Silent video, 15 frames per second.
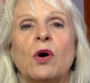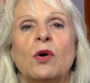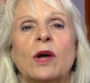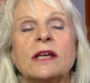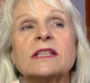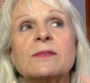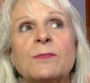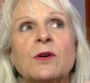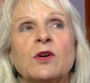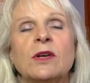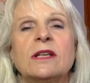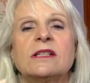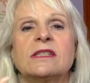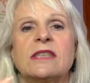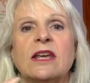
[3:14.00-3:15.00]

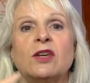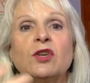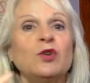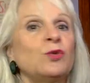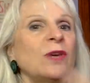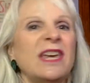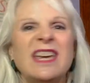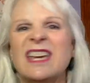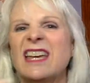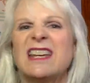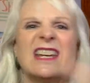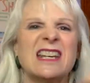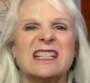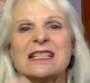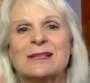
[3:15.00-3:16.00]
experience that you can't
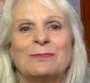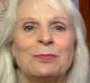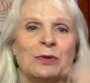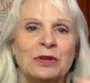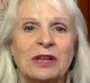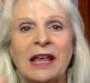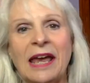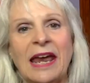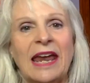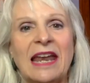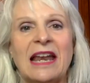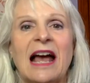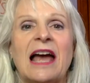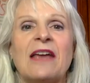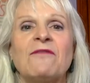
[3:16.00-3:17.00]

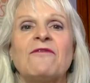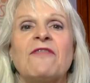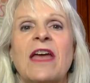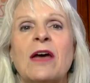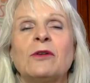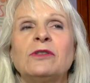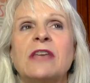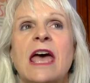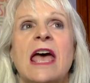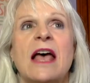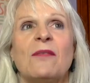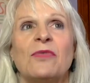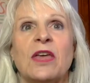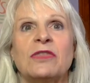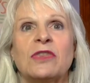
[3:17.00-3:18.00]
explain. I found
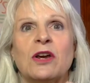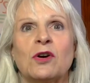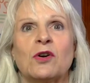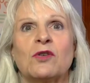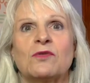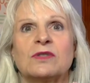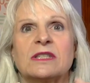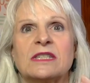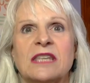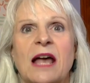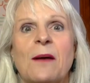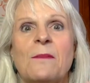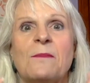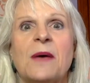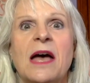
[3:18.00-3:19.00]
that there are
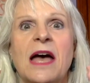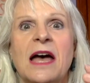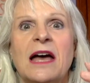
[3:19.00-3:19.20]
some